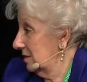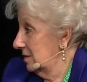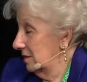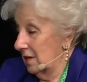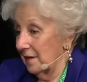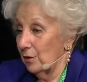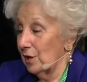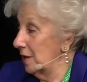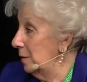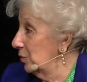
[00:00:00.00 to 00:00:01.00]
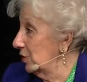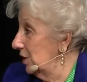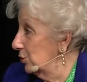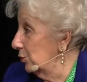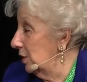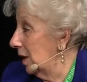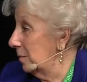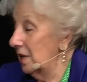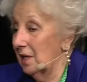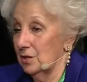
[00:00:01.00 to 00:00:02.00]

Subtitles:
I always talk about grandmothers.